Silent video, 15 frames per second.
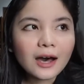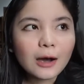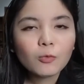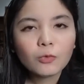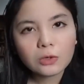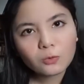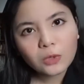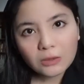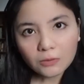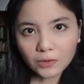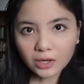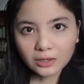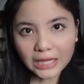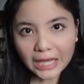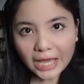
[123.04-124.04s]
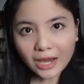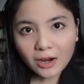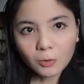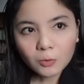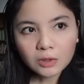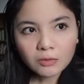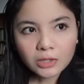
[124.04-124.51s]
When we were
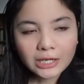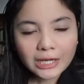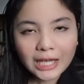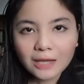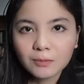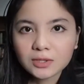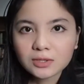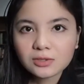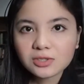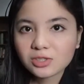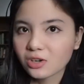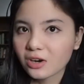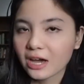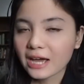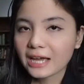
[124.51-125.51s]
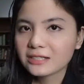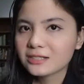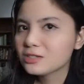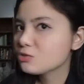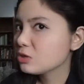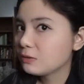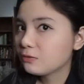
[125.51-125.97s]
there, we were able to try
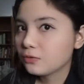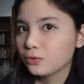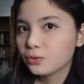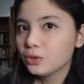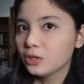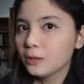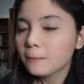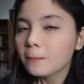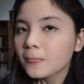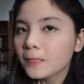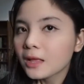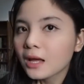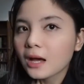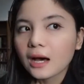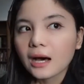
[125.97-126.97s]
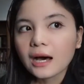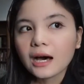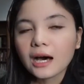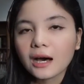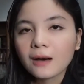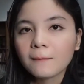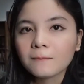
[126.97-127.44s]
street food,
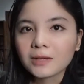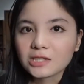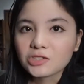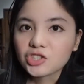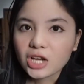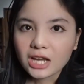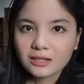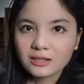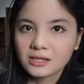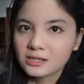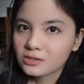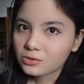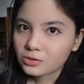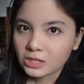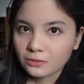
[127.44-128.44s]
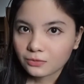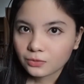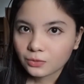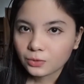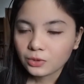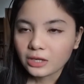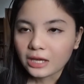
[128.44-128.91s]
a Chinese street
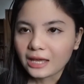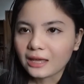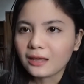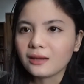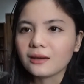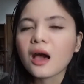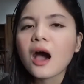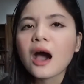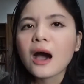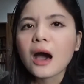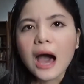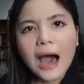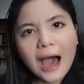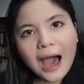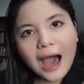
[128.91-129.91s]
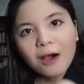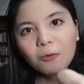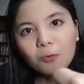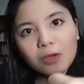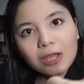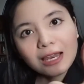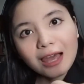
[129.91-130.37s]
food, and
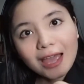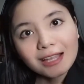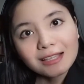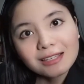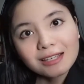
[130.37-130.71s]
we liked